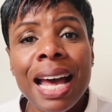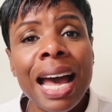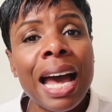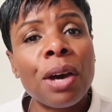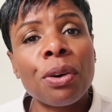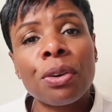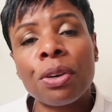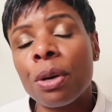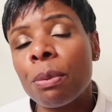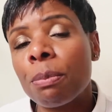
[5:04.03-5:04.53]

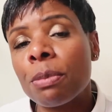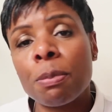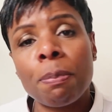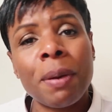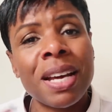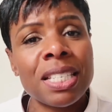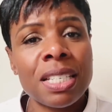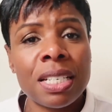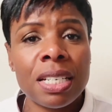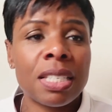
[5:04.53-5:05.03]
outcomes,
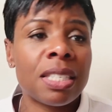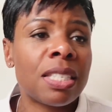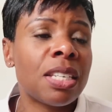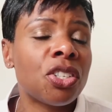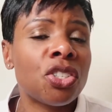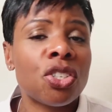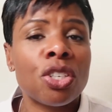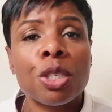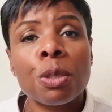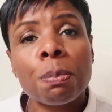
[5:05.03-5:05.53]
better
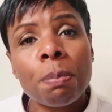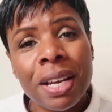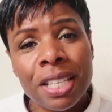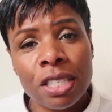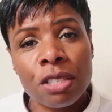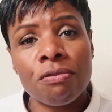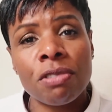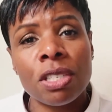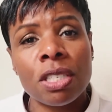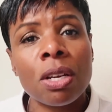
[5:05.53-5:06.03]
decisions,
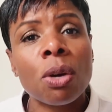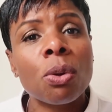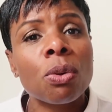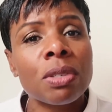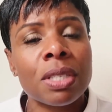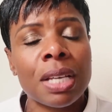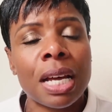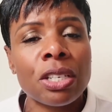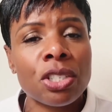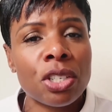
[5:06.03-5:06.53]
better
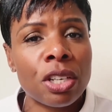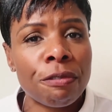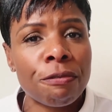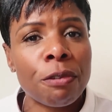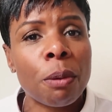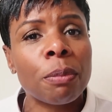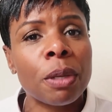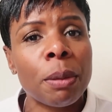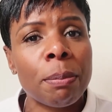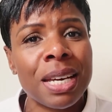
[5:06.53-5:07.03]
results actually
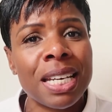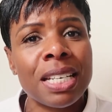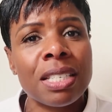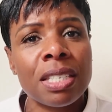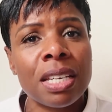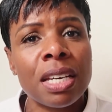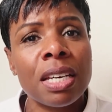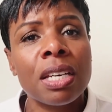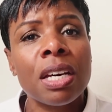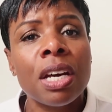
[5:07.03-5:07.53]
from the
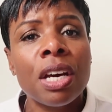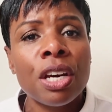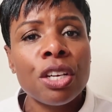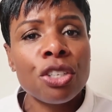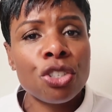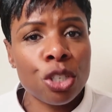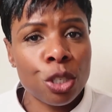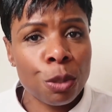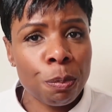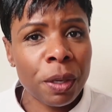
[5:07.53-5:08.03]
meeting,
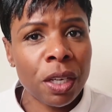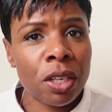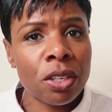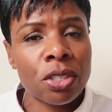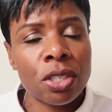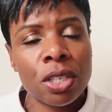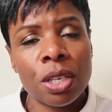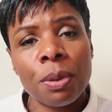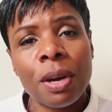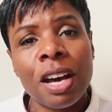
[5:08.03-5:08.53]
just
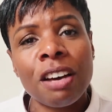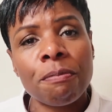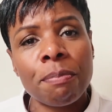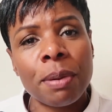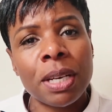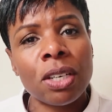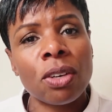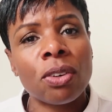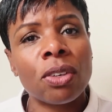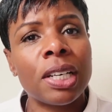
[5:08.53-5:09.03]
because you have
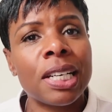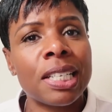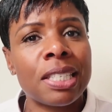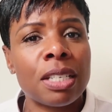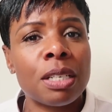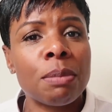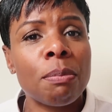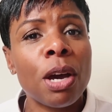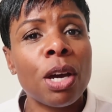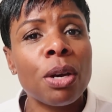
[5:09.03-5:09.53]
been on
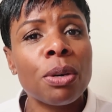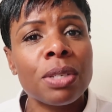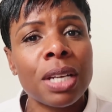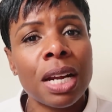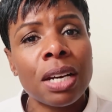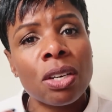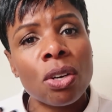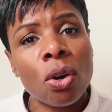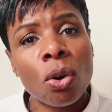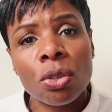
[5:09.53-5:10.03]
listen mode
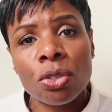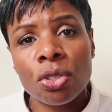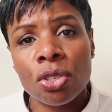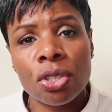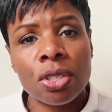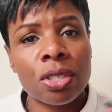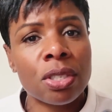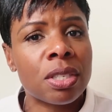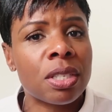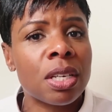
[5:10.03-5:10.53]
and not
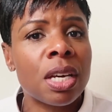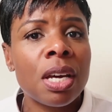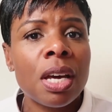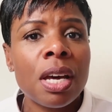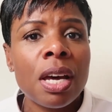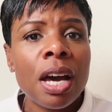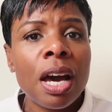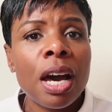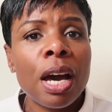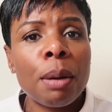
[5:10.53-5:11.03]
just
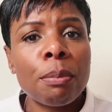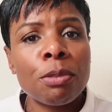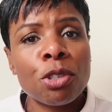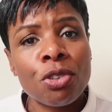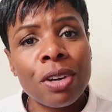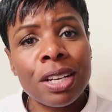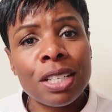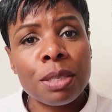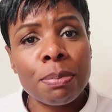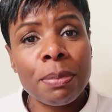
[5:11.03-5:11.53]

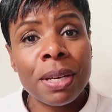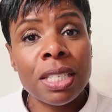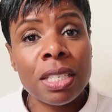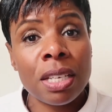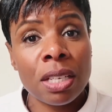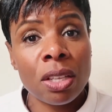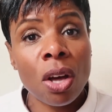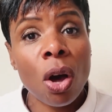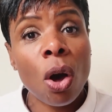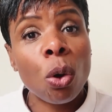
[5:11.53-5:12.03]

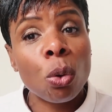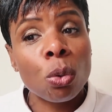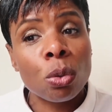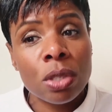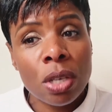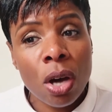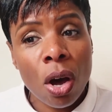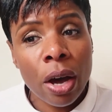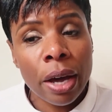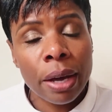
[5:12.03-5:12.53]
transmitting the whole
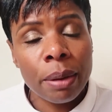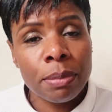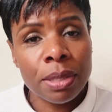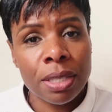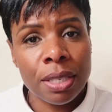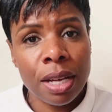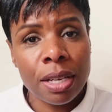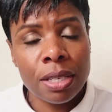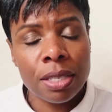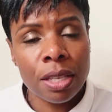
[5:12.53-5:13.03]
time. So
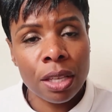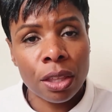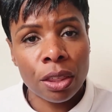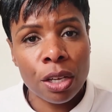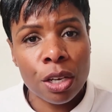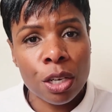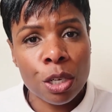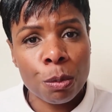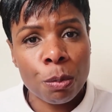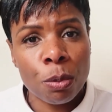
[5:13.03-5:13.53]
that's the
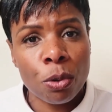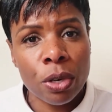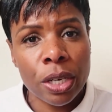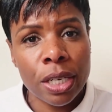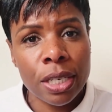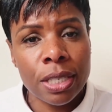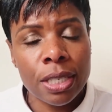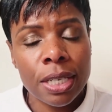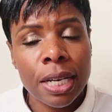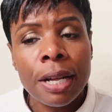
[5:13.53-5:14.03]
third
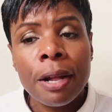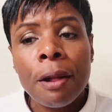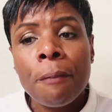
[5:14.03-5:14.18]
point.